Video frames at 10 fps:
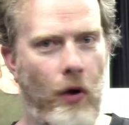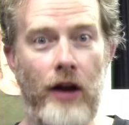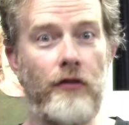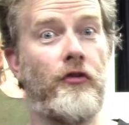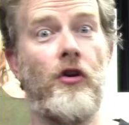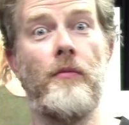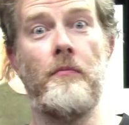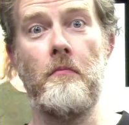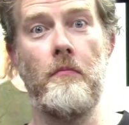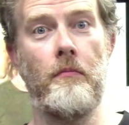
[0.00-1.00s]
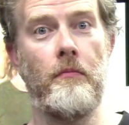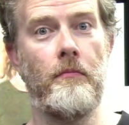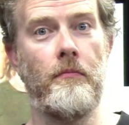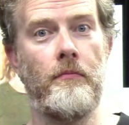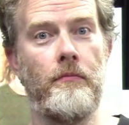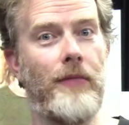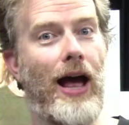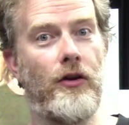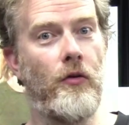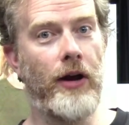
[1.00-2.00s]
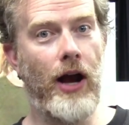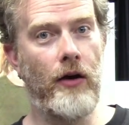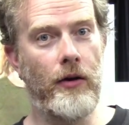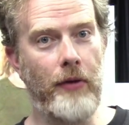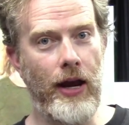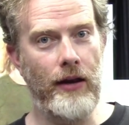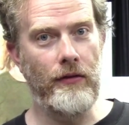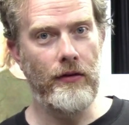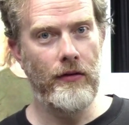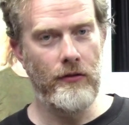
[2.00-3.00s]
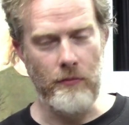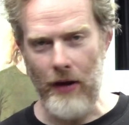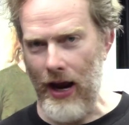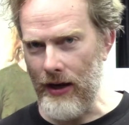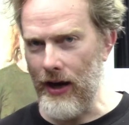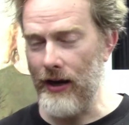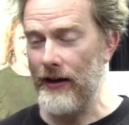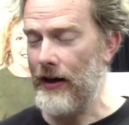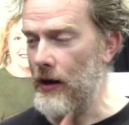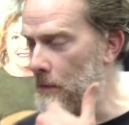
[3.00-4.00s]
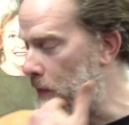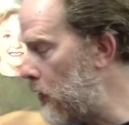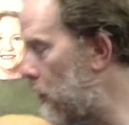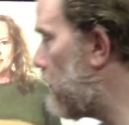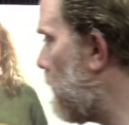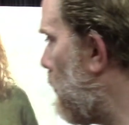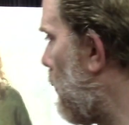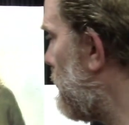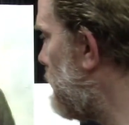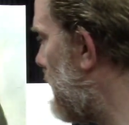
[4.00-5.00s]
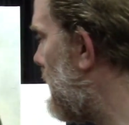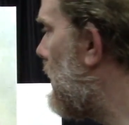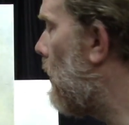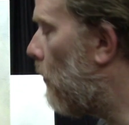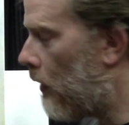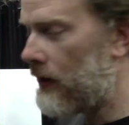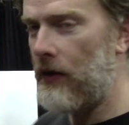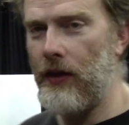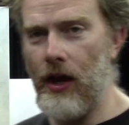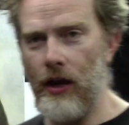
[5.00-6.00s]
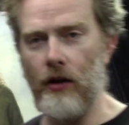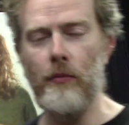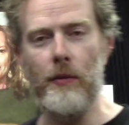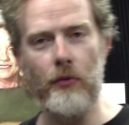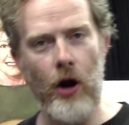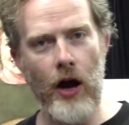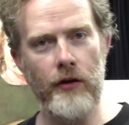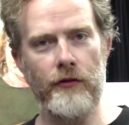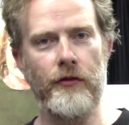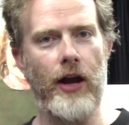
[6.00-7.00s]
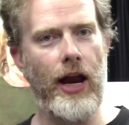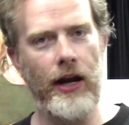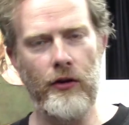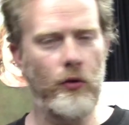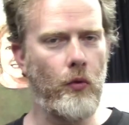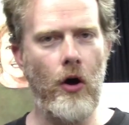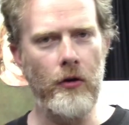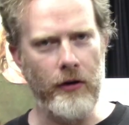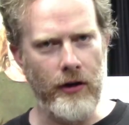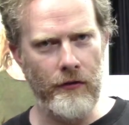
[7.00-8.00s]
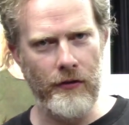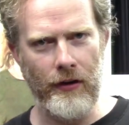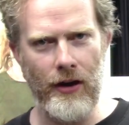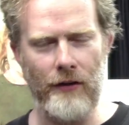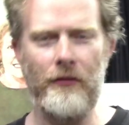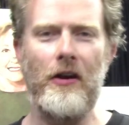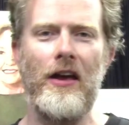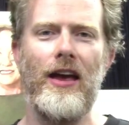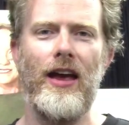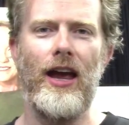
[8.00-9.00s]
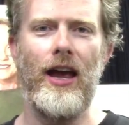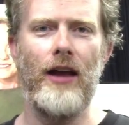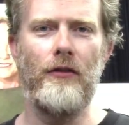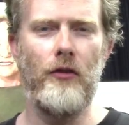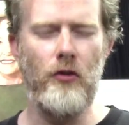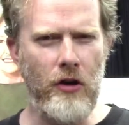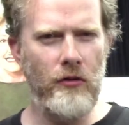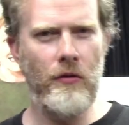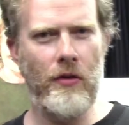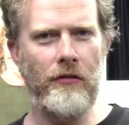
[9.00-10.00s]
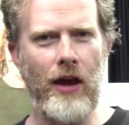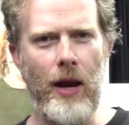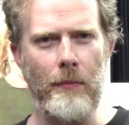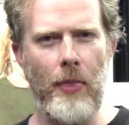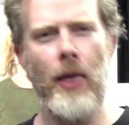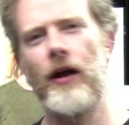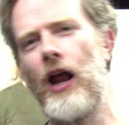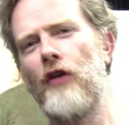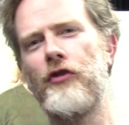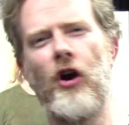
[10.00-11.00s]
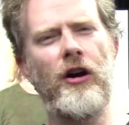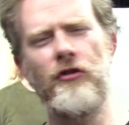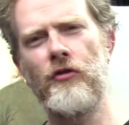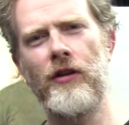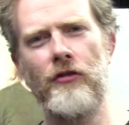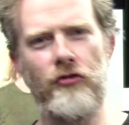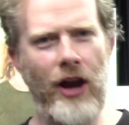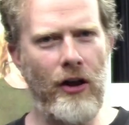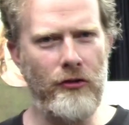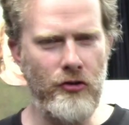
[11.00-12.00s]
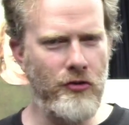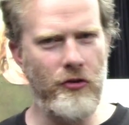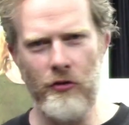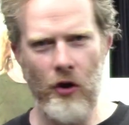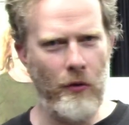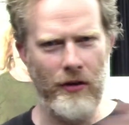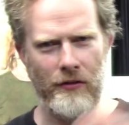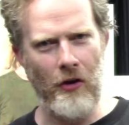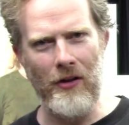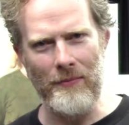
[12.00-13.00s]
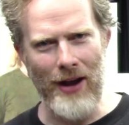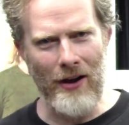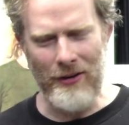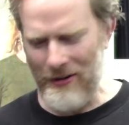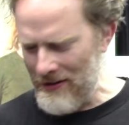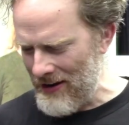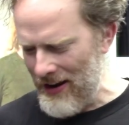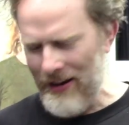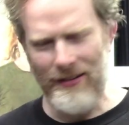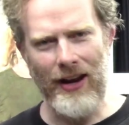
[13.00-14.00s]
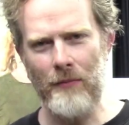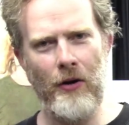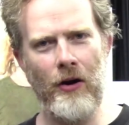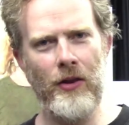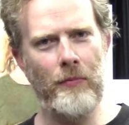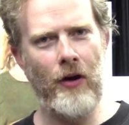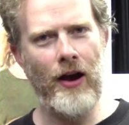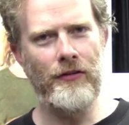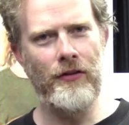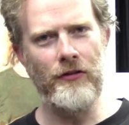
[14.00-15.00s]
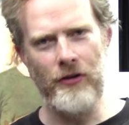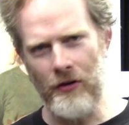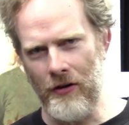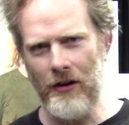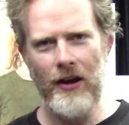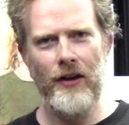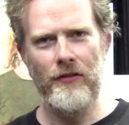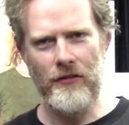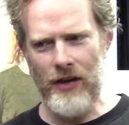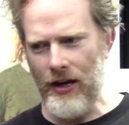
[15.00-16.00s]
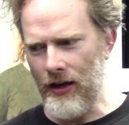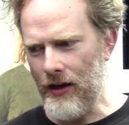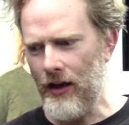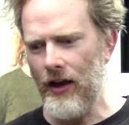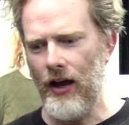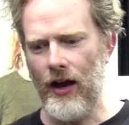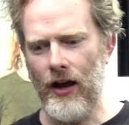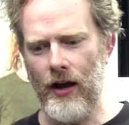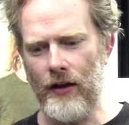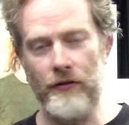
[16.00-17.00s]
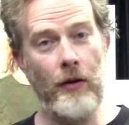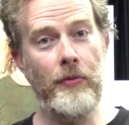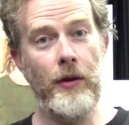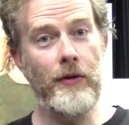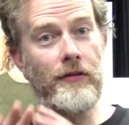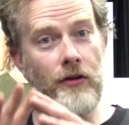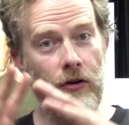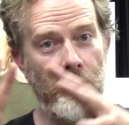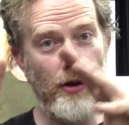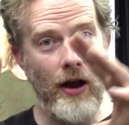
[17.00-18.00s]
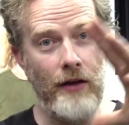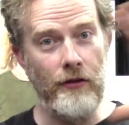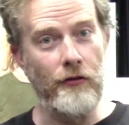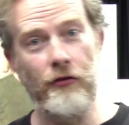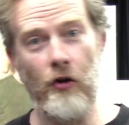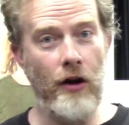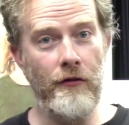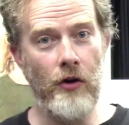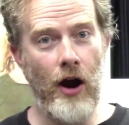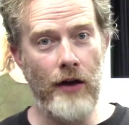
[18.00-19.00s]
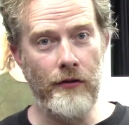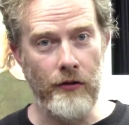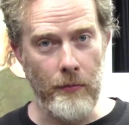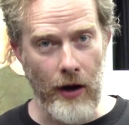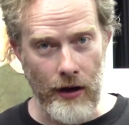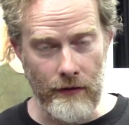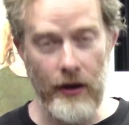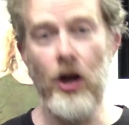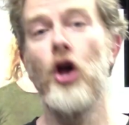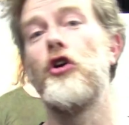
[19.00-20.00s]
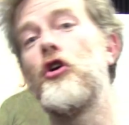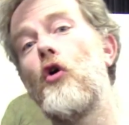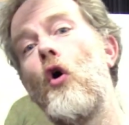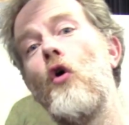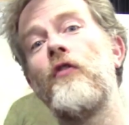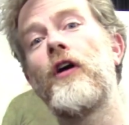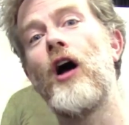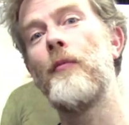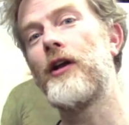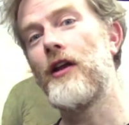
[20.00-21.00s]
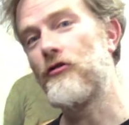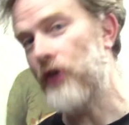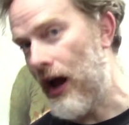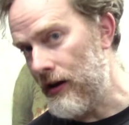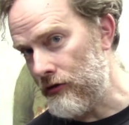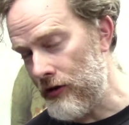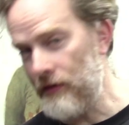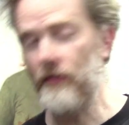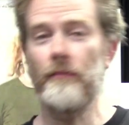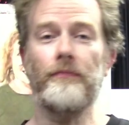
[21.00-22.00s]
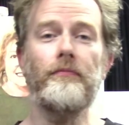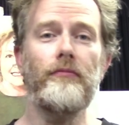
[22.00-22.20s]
went from not knowing how to paint to painting a beautiful portrait, one that they could be proud of, to hang on their wall or give as a gift. And so you can do the same. Now, if you're already doing this challenge, you, you know what it's all about. You're taking part in the process. You're seeing uh, something materialize in front of your eyes as you're painting. You're overcoming the challenges.